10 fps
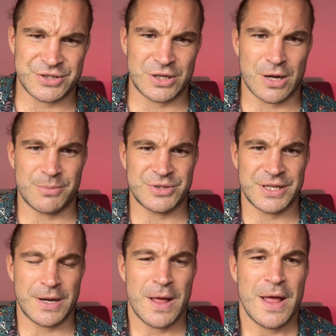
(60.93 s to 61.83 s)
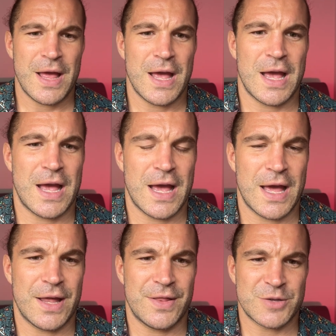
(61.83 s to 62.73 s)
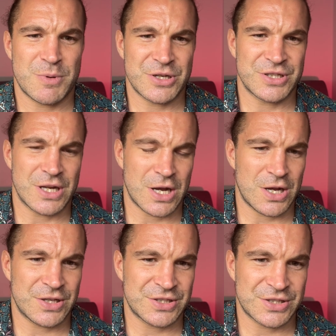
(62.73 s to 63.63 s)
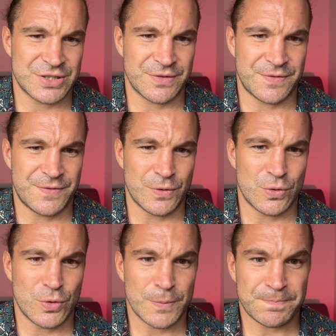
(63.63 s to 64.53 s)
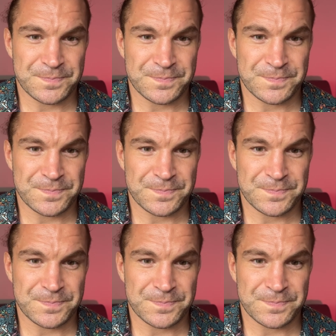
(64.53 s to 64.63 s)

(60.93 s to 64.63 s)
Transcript: comes in. This person asks for